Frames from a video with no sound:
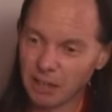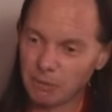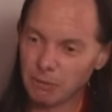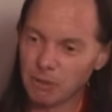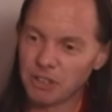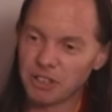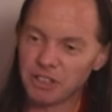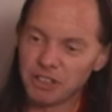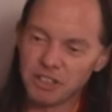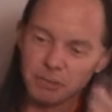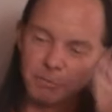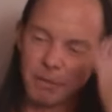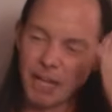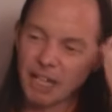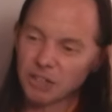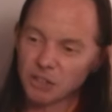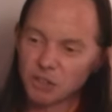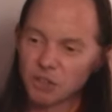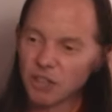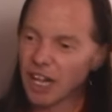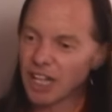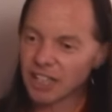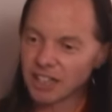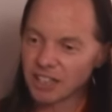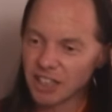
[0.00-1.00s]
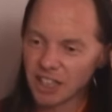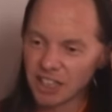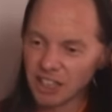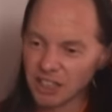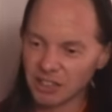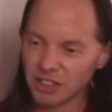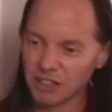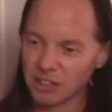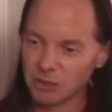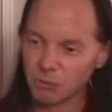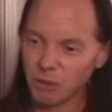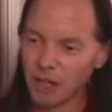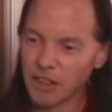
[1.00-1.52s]
And when the Tibetan
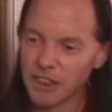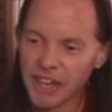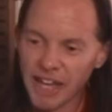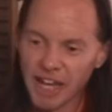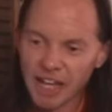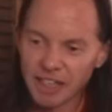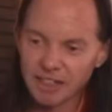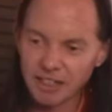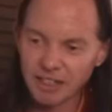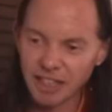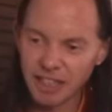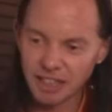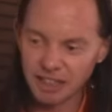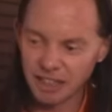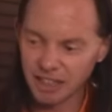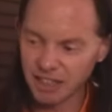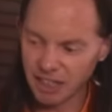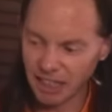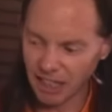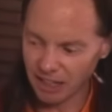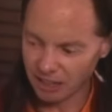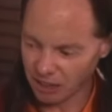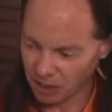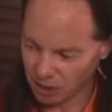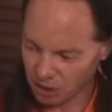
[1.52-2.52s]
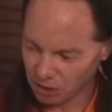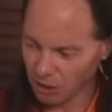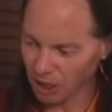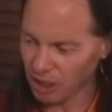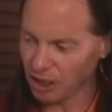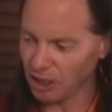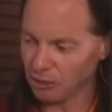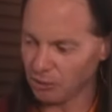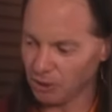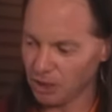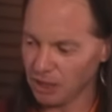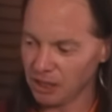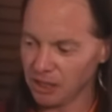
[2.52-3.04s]
translators in 1000 AD had to
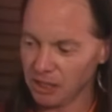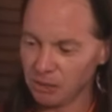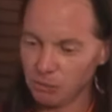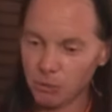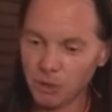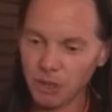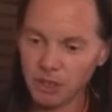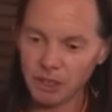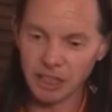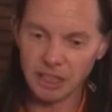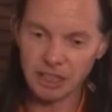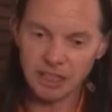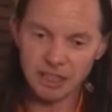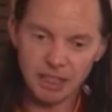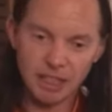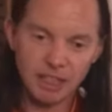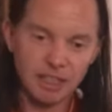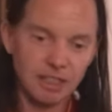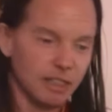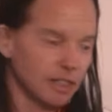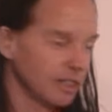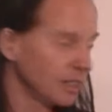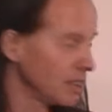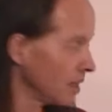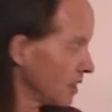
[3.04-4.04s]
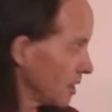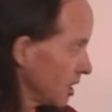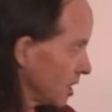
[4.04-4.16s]
struggle with a word, they said